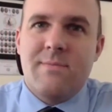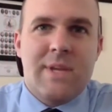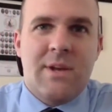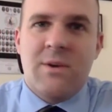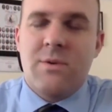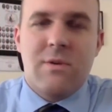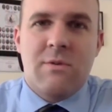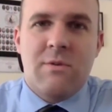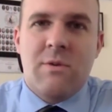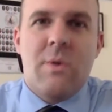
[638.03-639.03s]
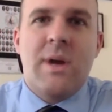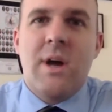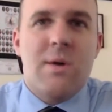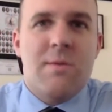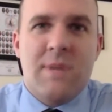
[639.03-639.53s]
You know, growing
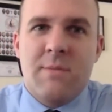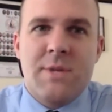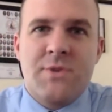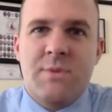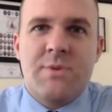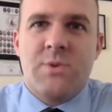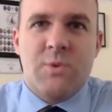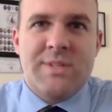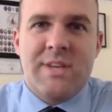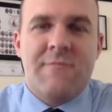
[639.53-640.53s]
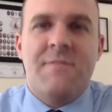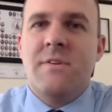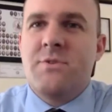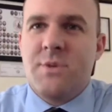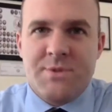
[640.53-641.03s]
up, elementary and middle school, we take
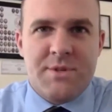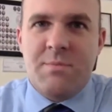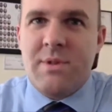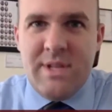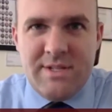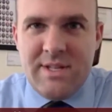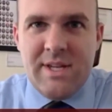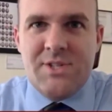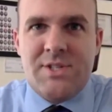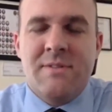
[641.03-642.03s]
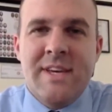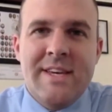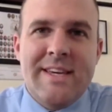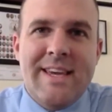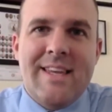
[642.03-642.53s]
field trips to the police station.
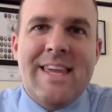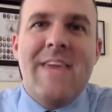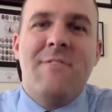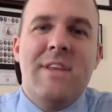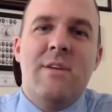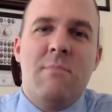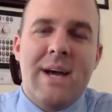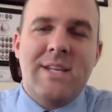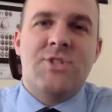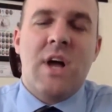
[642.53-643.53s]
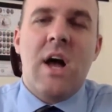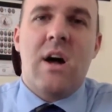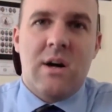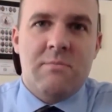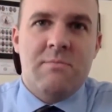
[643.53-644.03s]
And even in my
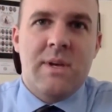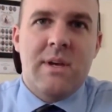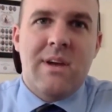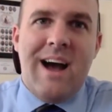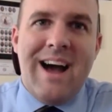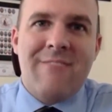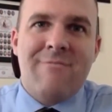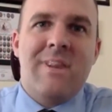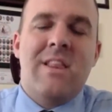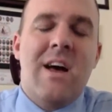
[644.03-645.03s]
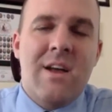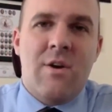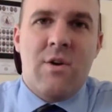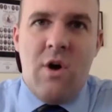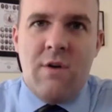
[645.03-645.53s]
job, I rely
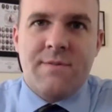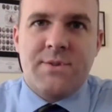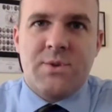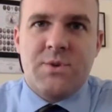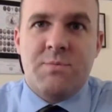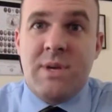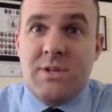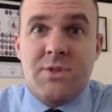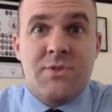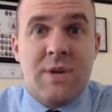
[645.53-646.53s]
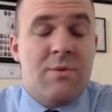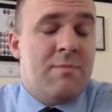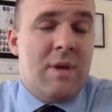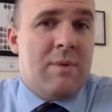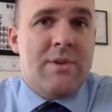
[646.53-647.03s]
on officers being straight with
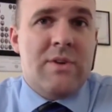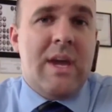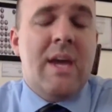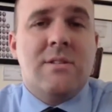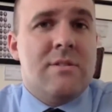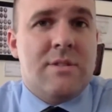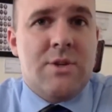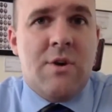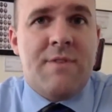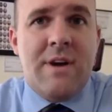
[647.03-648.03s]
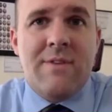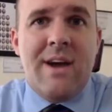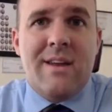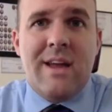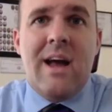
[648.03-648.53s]
me about the cases. You know, if I've
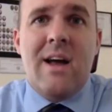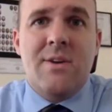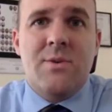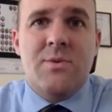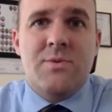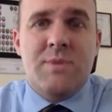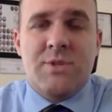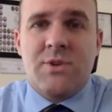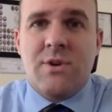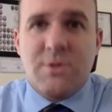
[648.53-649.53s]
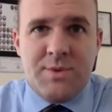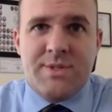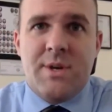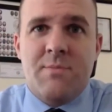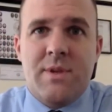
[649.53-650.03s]
got a guy who's been charged with
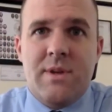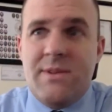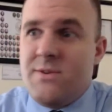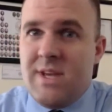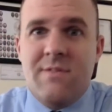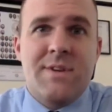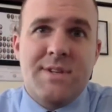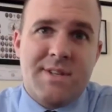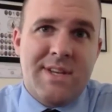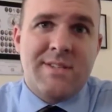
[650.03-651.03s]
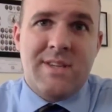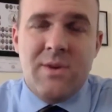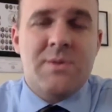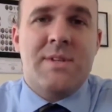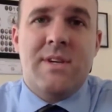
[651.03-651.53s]
something and there's evidence that he's
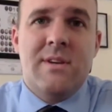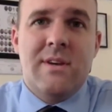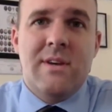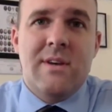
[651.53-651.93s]
guilty,